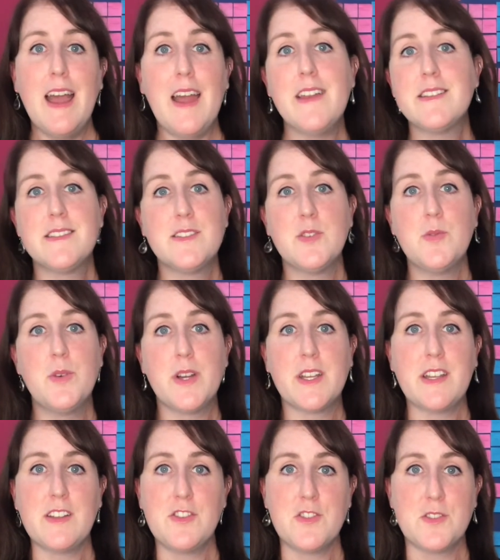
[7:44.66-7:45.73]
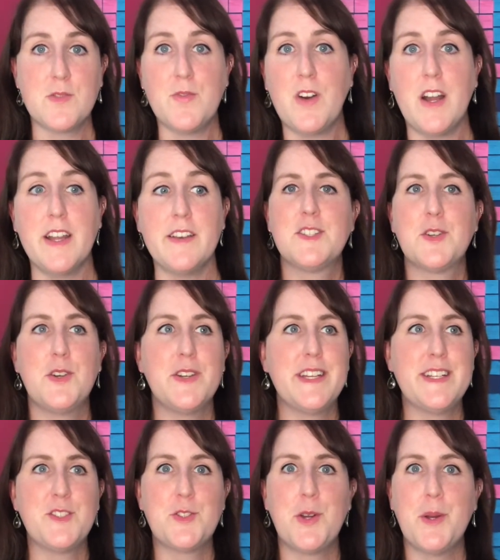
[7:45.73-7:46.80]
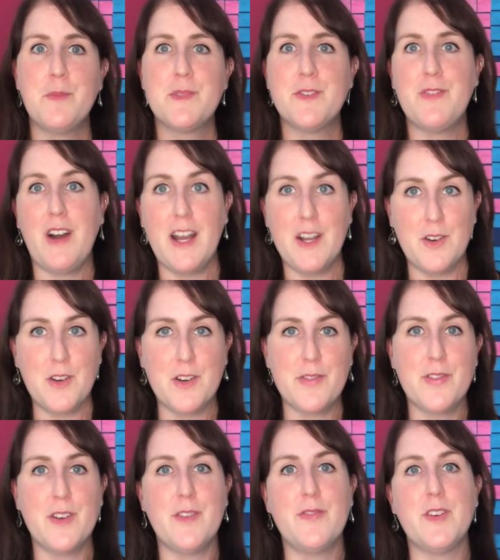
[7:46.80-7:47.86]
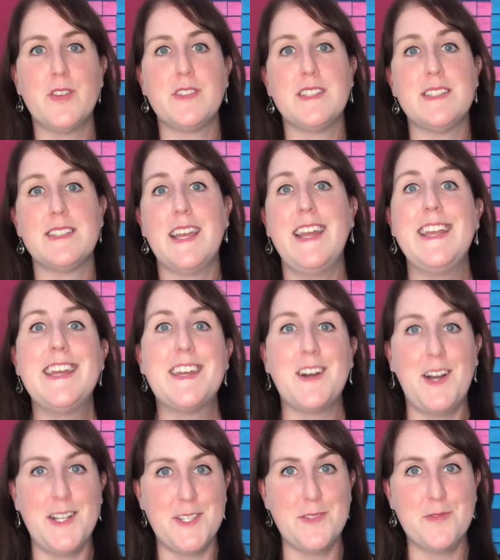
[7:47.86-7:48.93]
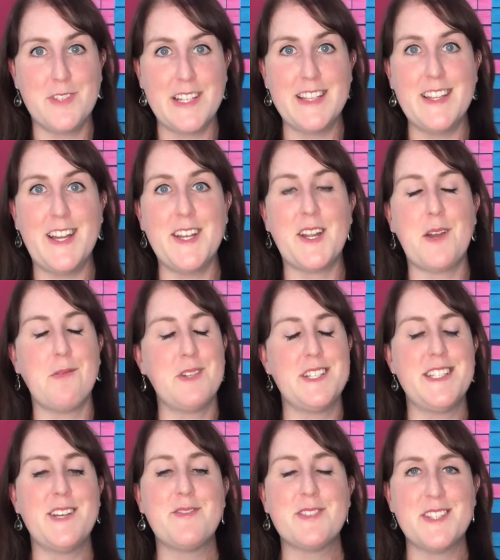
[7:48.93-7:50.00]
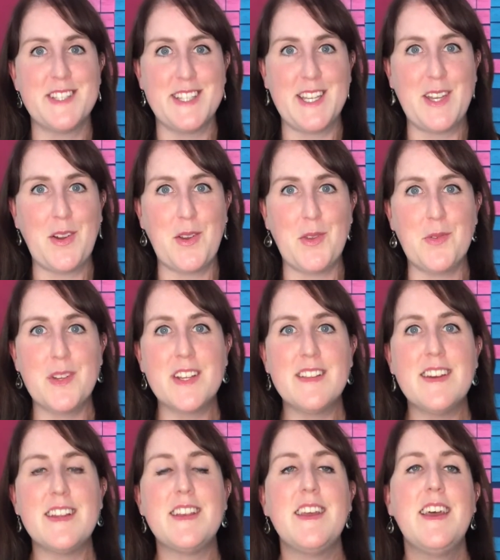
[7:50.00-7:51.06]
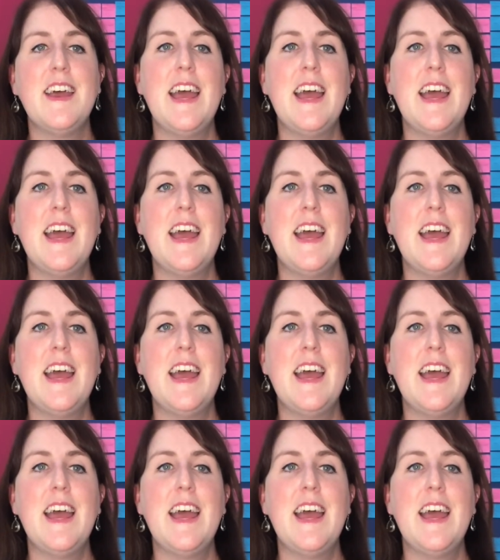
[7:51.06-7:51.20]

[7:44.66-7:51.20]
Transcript: and it's still working just fine. So in terms of iOgrapher versus any kind of ring light, I would definitely go the ring light.